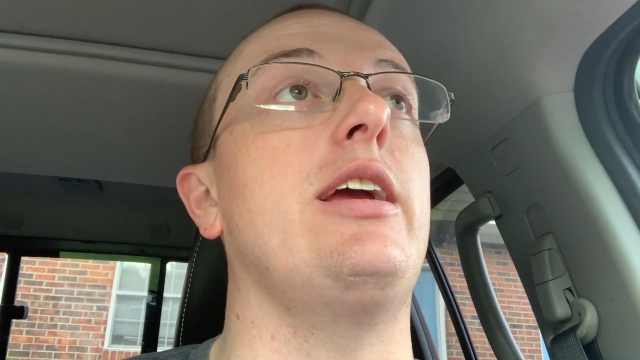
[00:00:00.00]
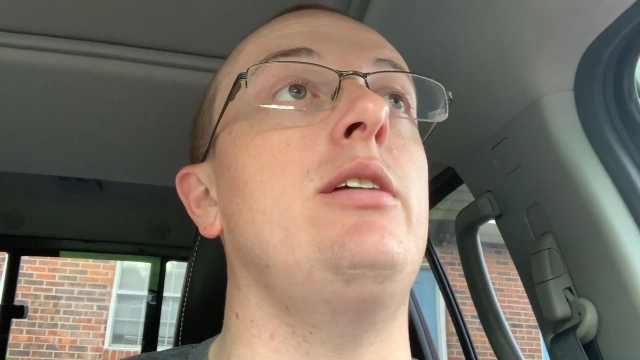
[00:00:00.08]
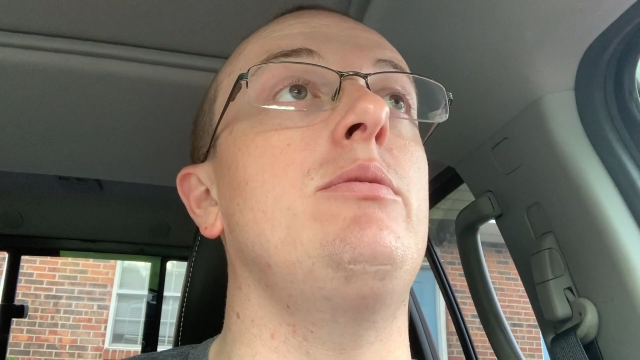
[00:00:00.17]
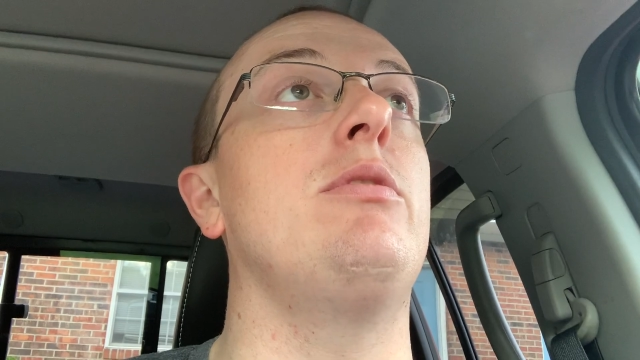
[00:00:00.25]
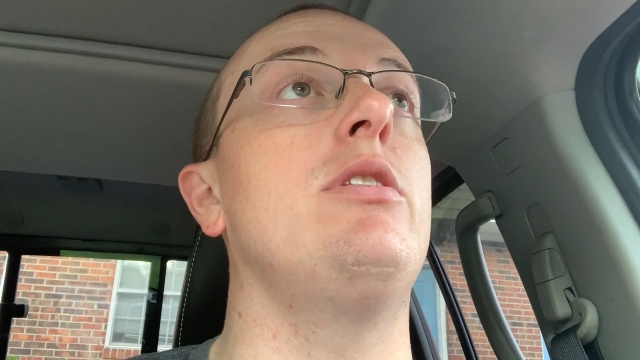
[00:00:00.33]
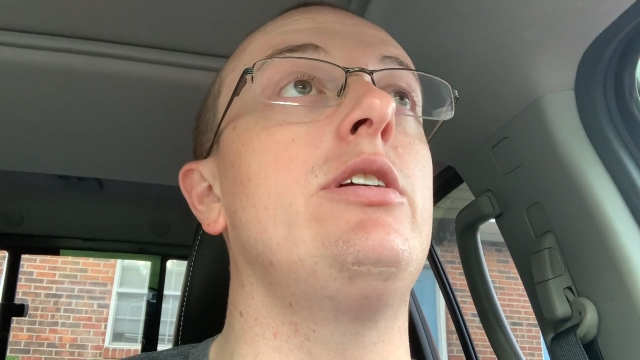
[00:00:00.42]

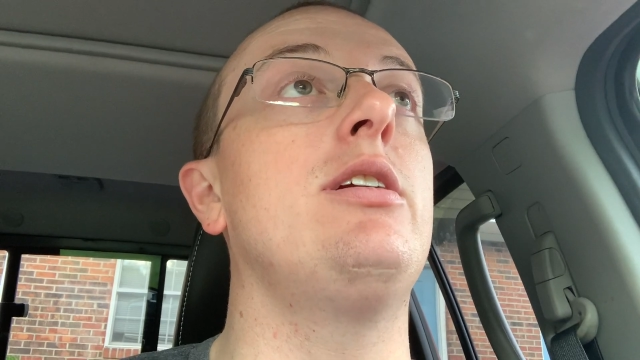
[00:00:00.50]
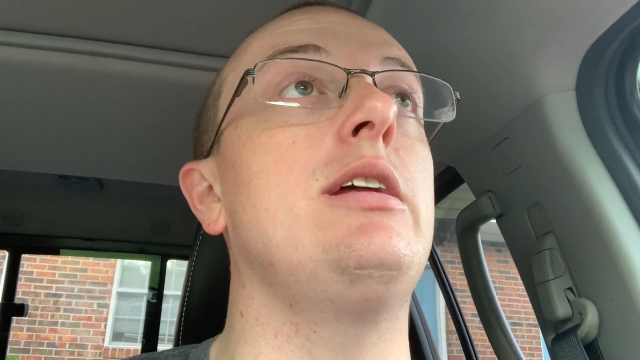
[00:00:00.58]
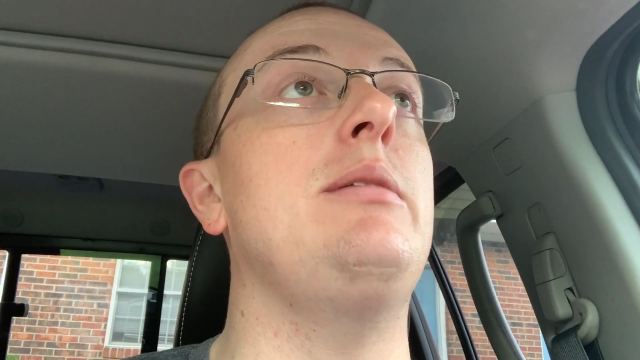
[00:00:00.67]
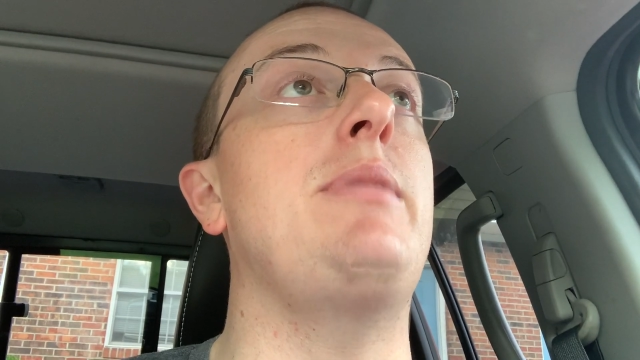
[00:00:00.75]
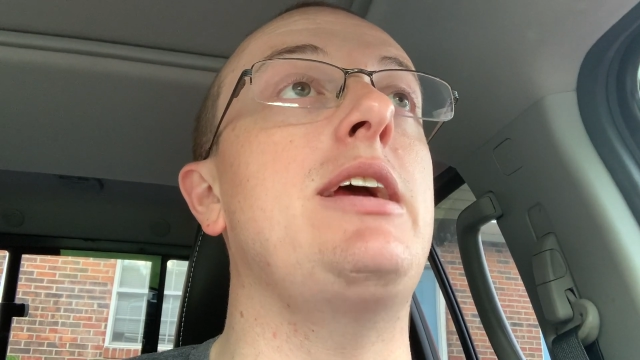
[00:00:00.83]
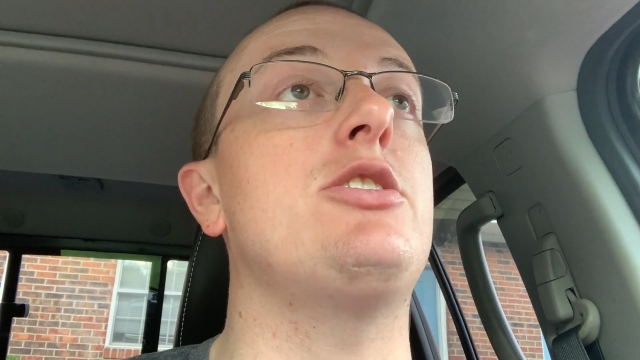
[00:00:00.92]
It
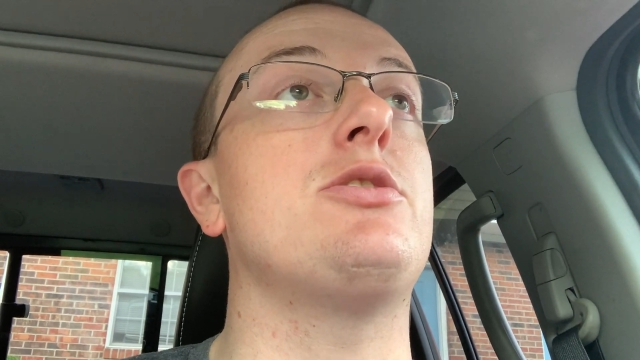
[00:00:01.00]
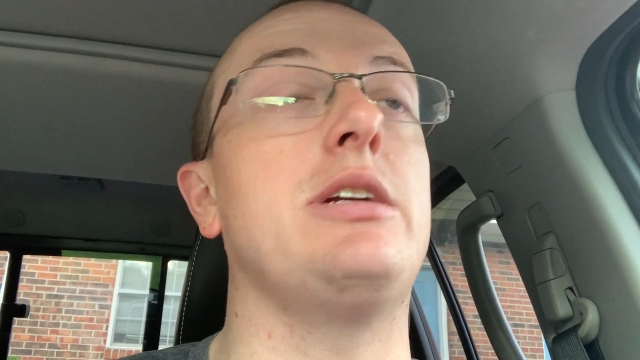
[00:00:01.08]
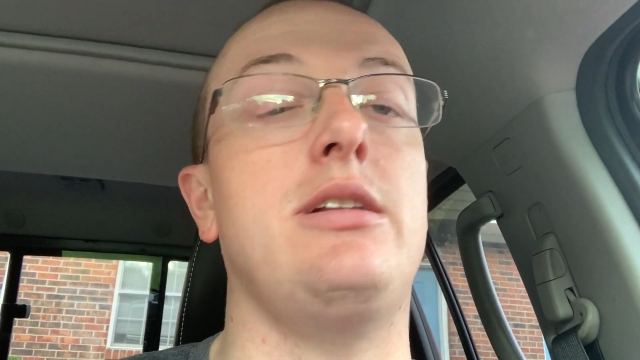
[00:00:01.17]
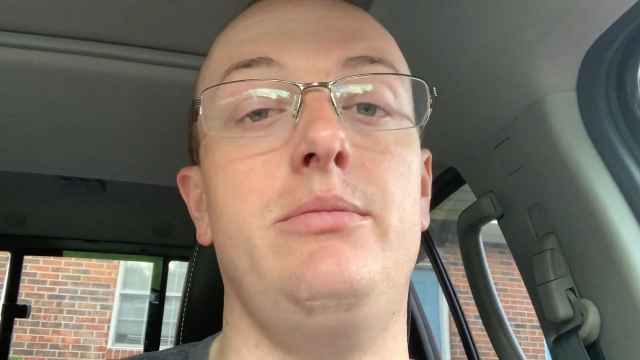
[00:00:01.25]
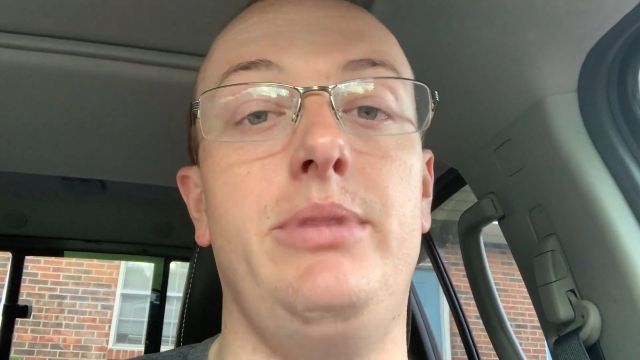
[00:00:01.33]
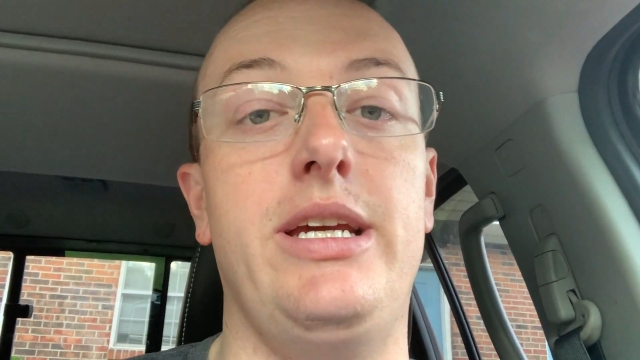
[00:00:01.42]
literally may
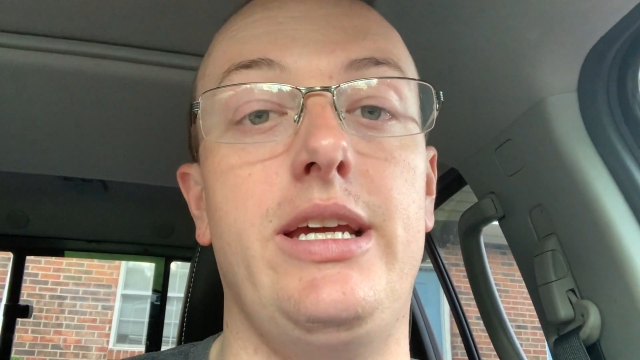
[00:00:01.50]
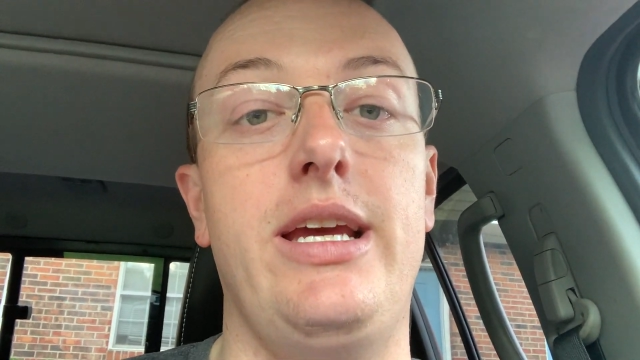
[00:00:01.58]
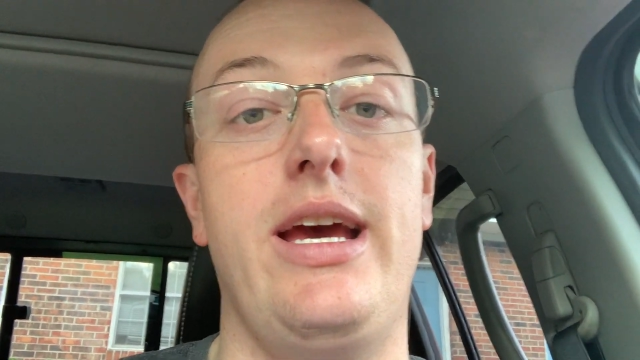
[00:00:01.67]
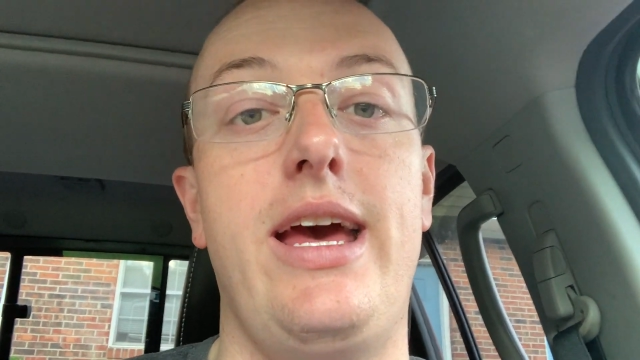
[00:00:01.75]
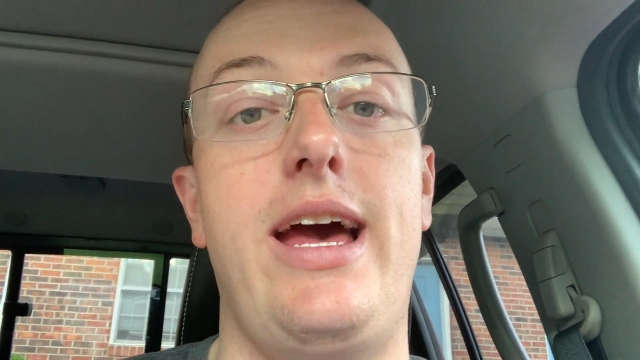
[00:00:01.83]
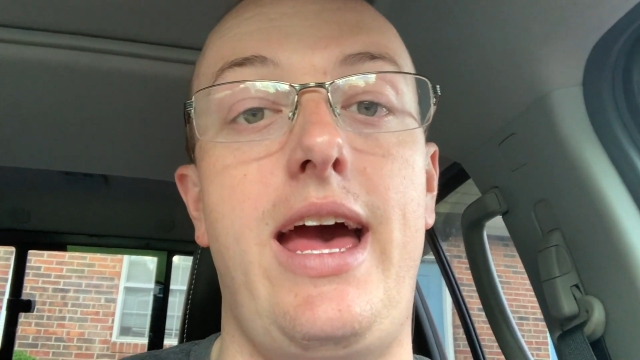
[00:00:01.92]
strictly be
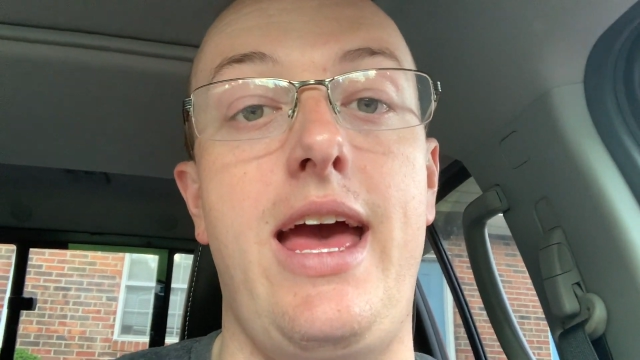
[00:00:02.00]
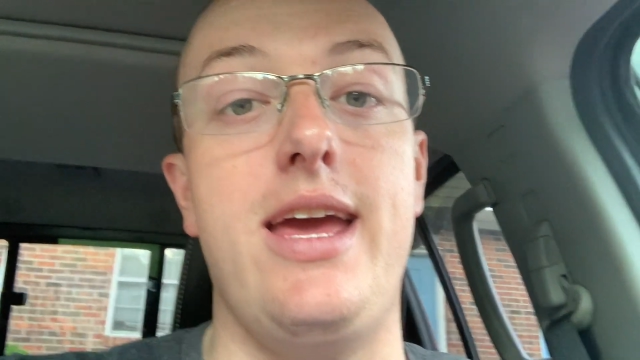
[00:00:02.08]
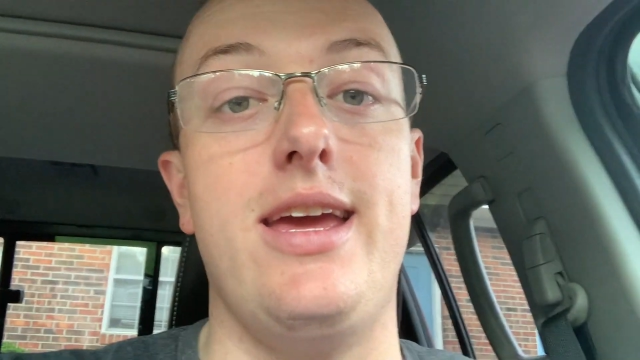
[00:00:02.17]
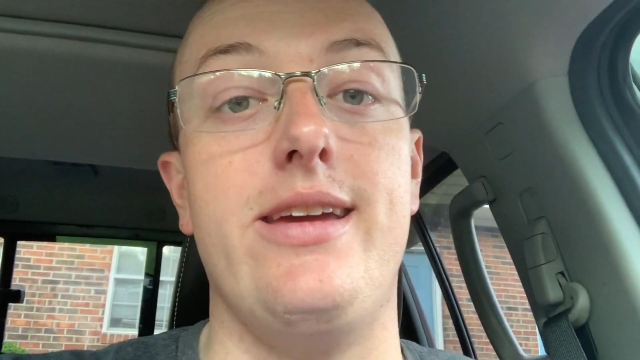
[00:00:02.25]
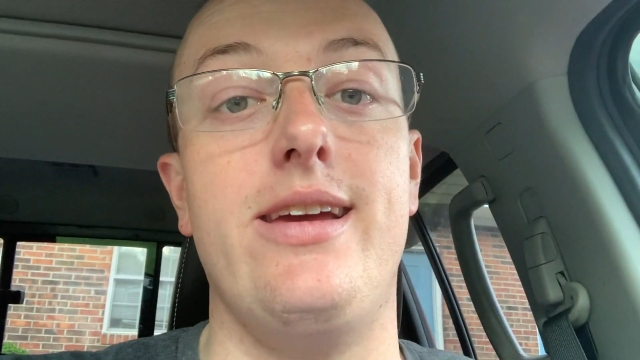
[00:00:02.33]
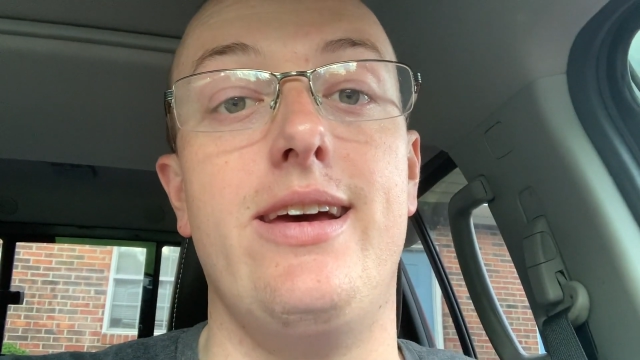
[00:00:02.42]

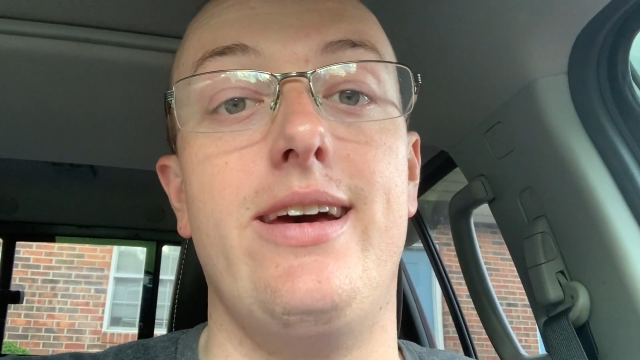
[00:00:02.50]
a